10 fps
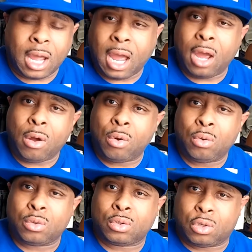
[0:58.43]

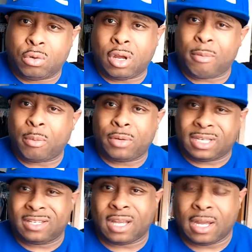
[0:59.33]
how to come up
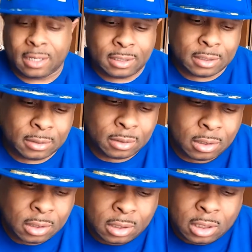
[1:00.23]
with designs.
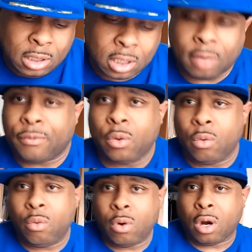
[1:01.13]
If
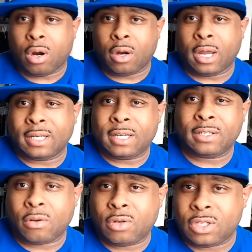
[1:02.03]
you are a
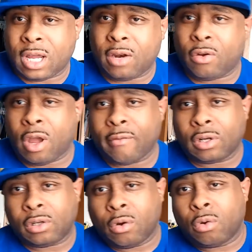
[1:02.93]
t-shirt designer, you have
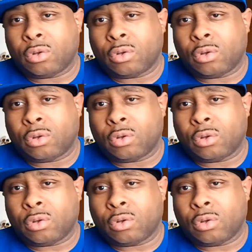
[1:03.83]
your